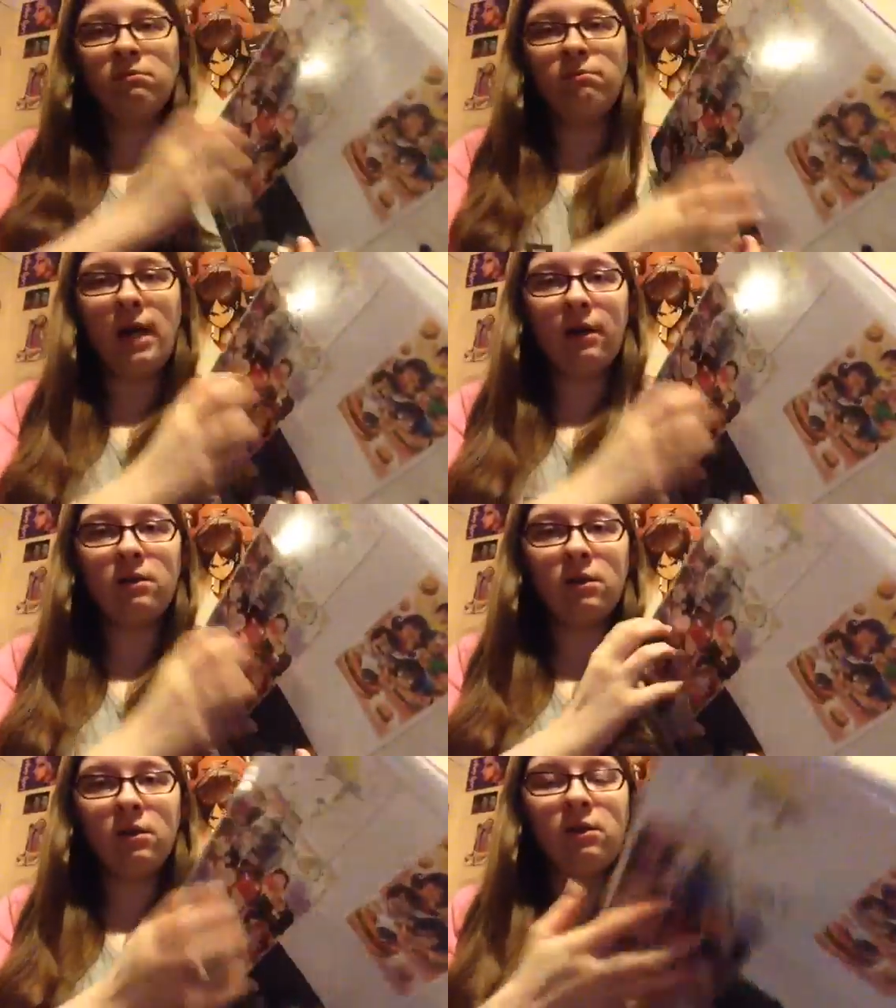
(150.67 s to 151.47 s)

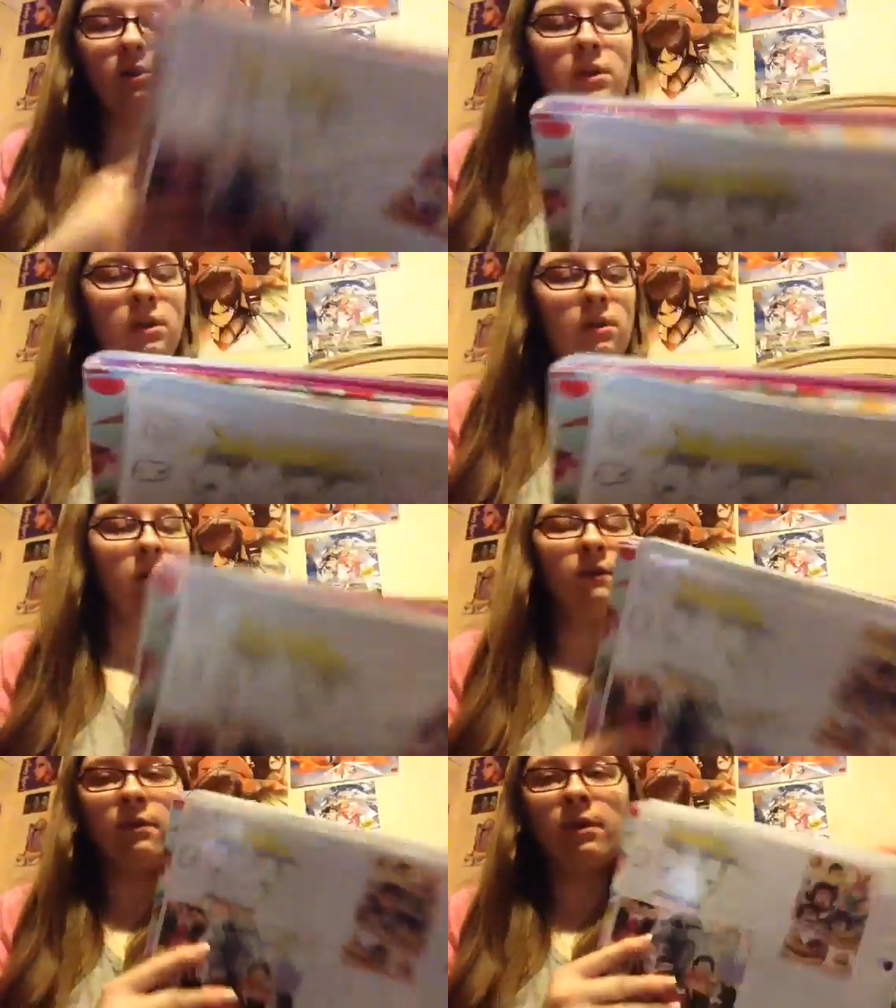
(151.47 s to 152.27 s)
binder, you can
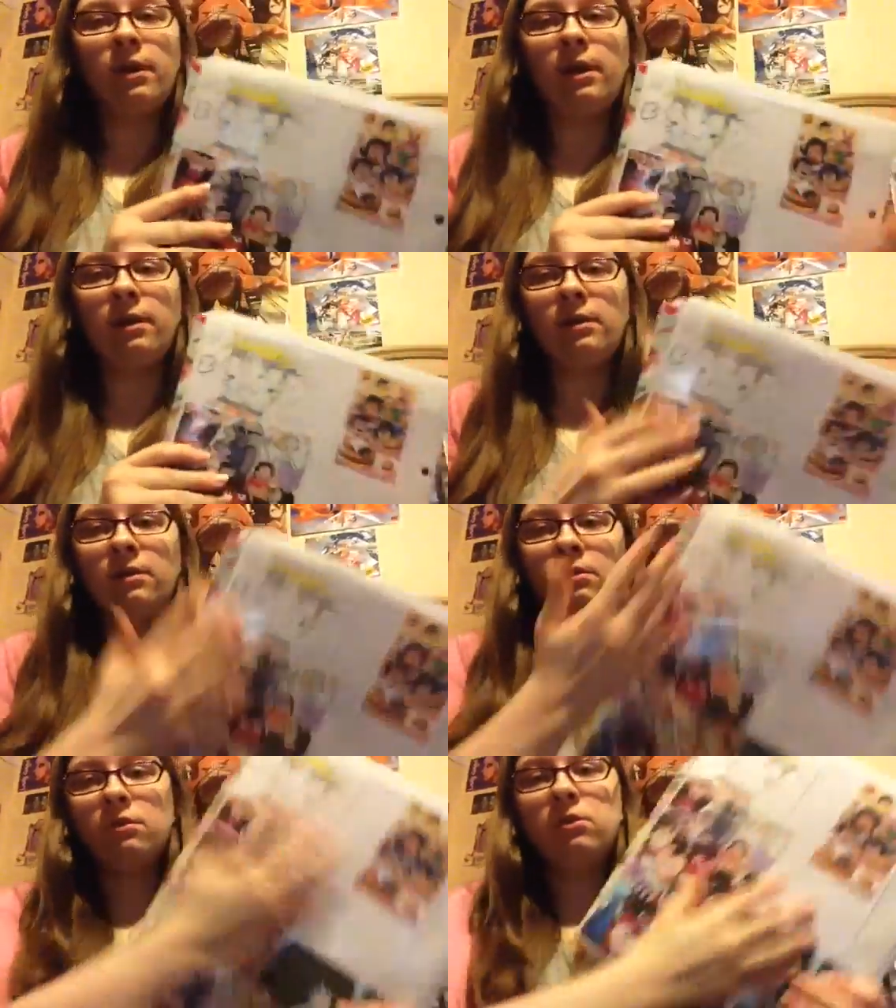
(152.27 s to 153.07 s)
cover it
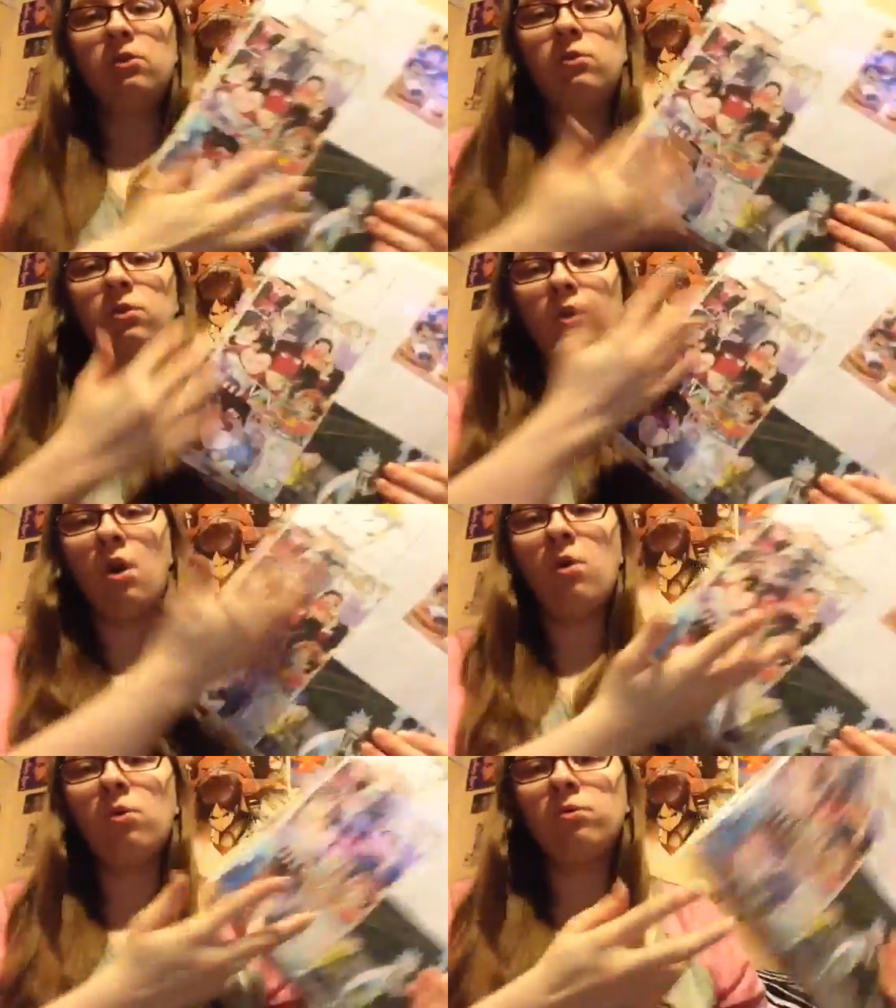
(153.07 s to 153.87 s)
in your
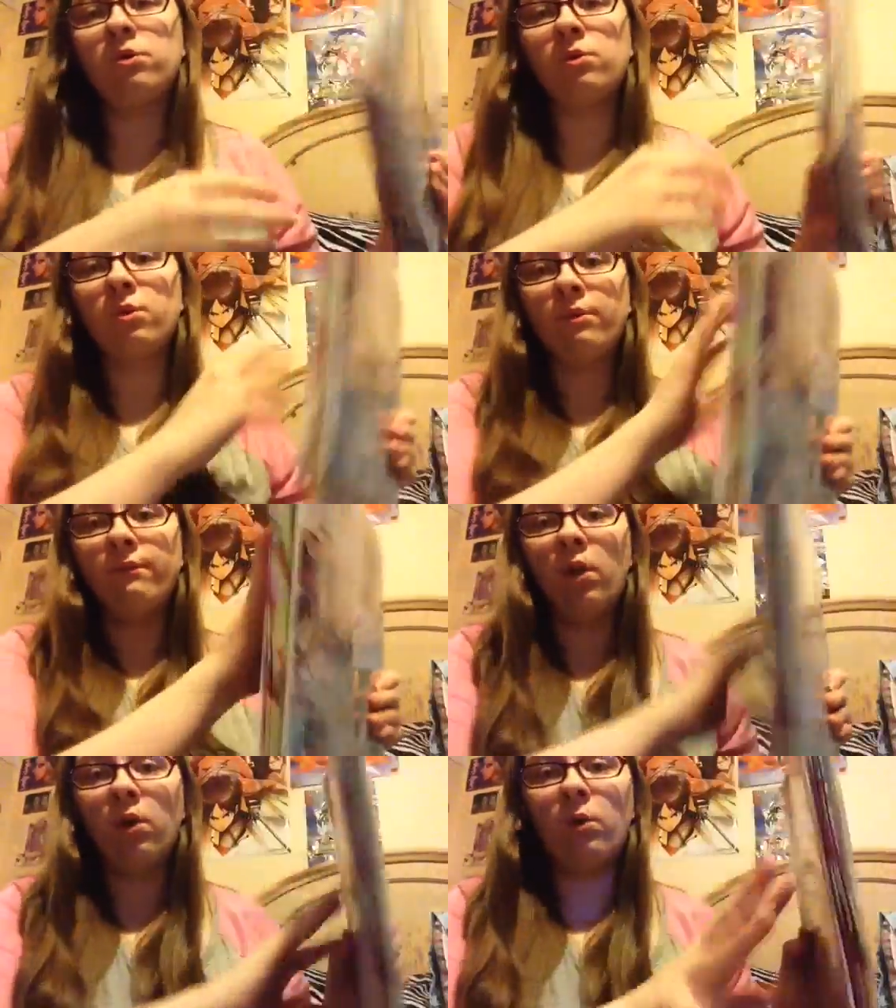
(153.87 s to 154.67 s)
own sort of
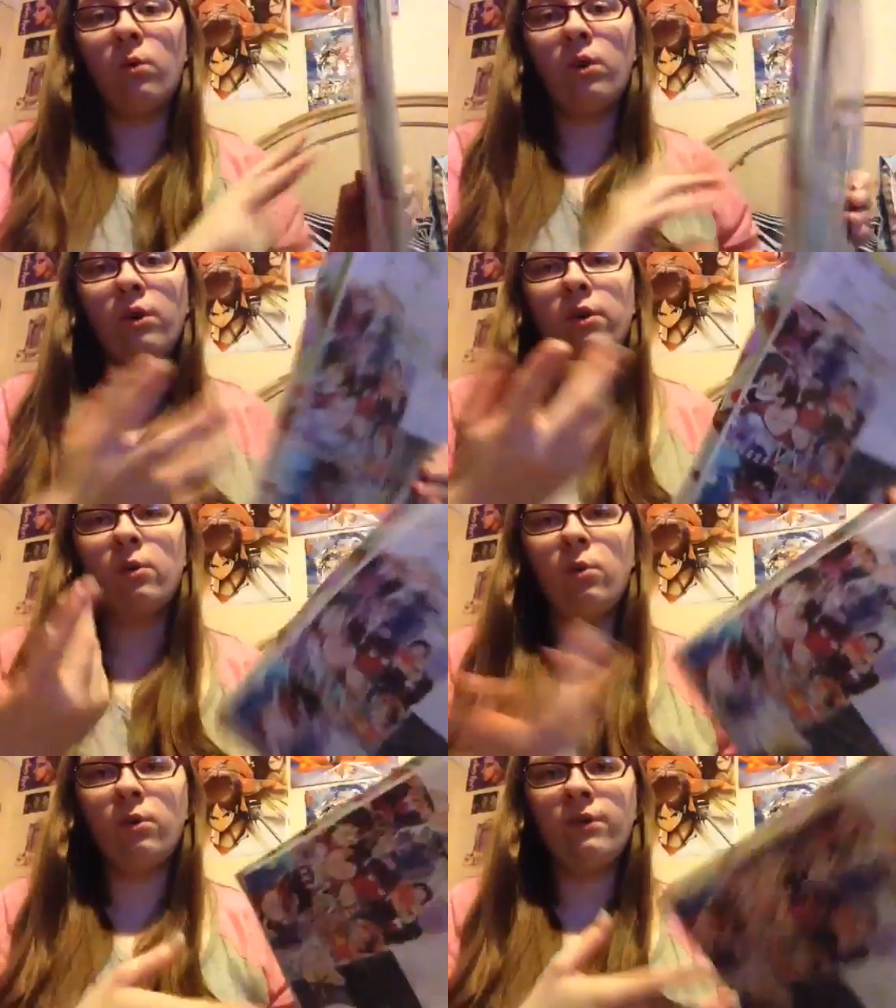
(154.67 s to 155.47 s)

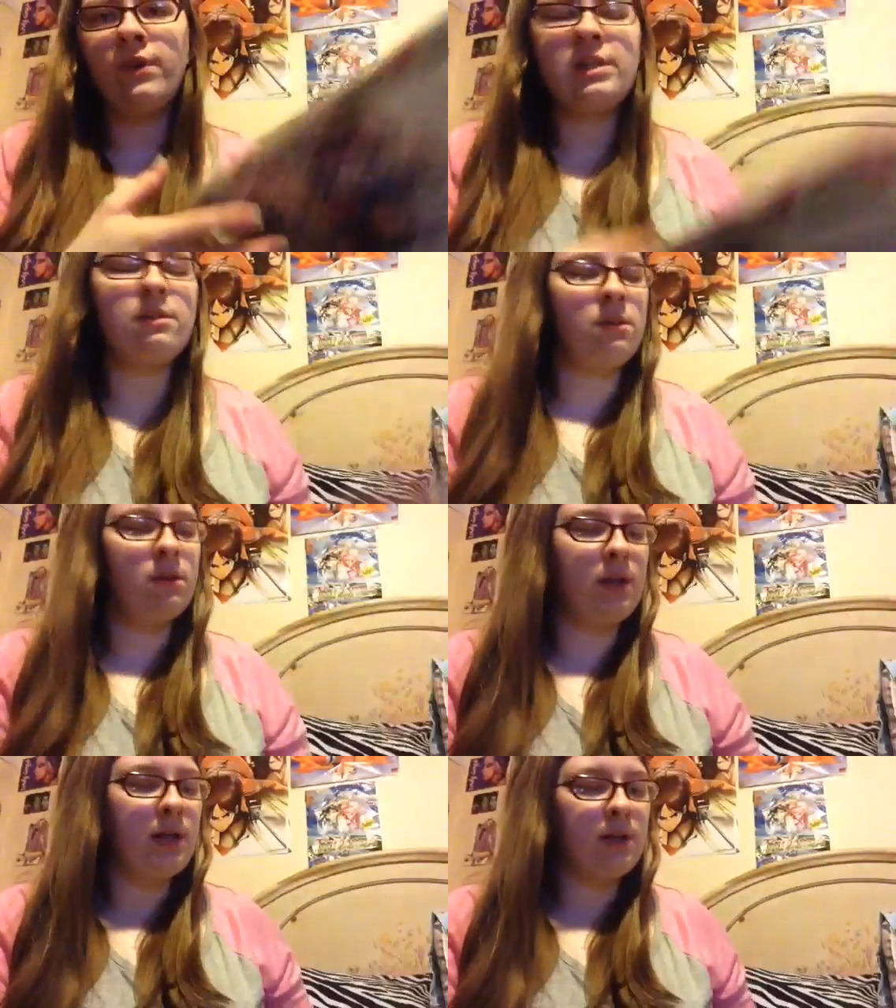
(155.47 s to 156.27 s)
artwork or things that
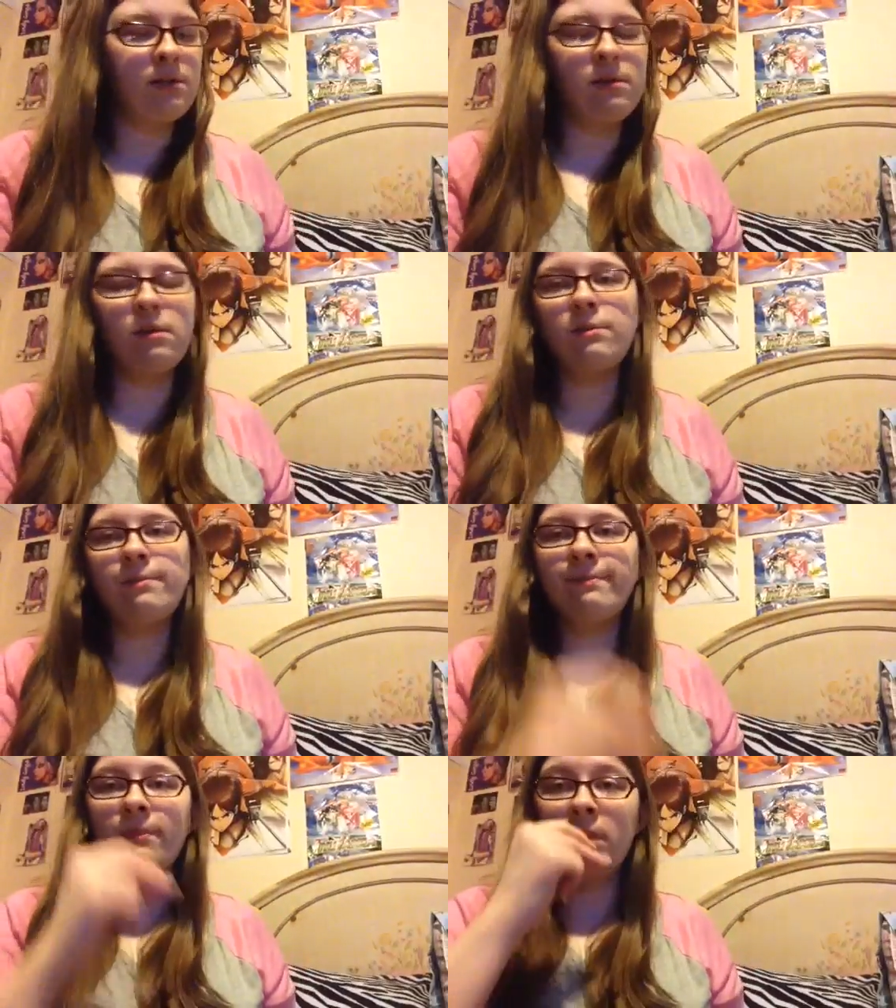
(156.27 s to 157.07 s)
you like. So
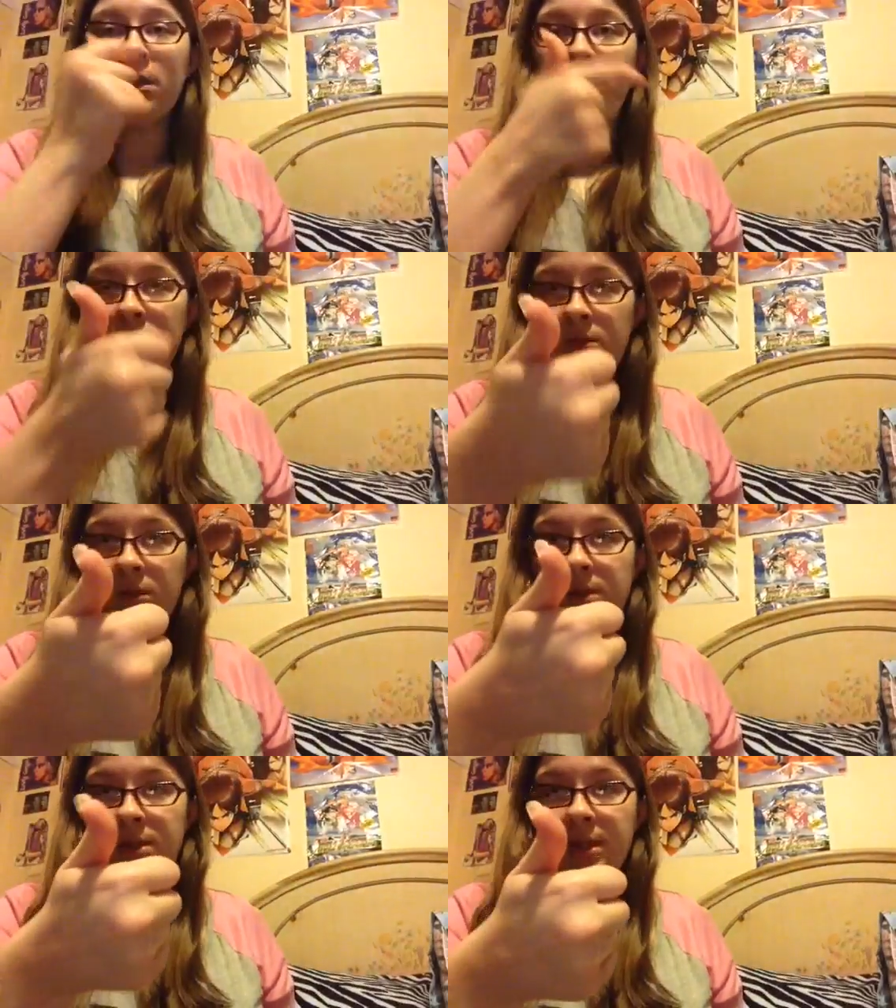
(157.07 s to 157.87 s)

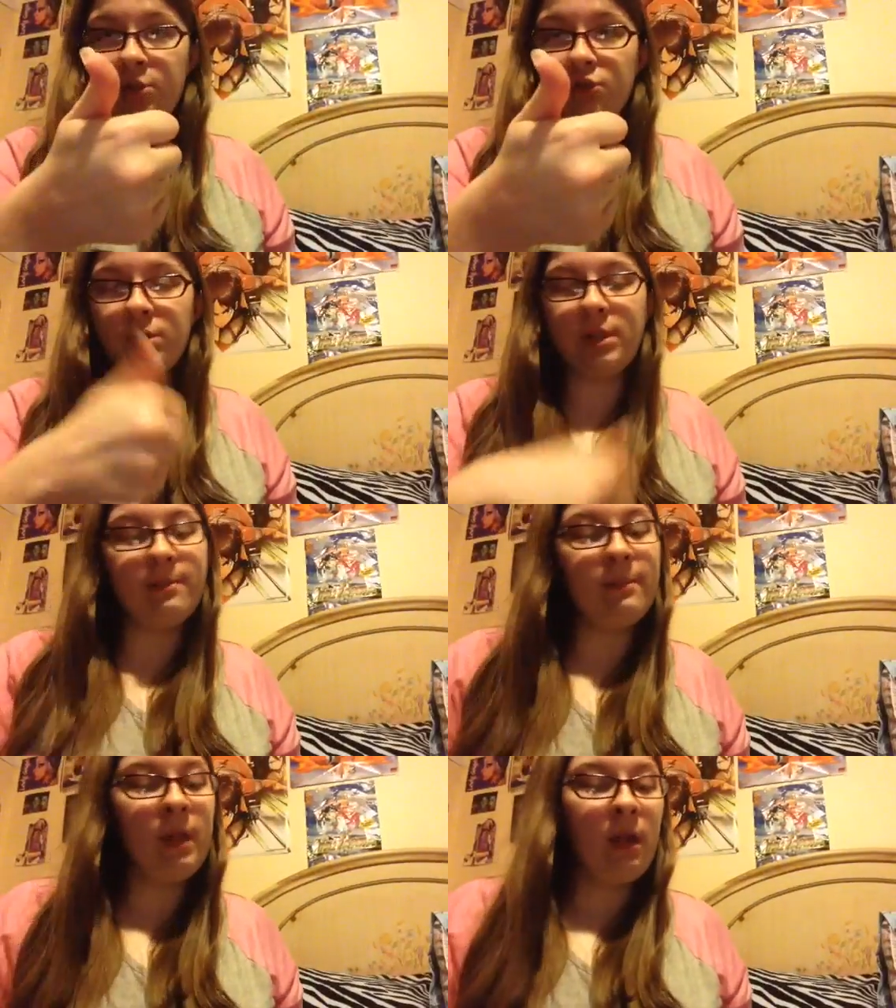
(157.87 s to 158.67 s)
that's an extra tip.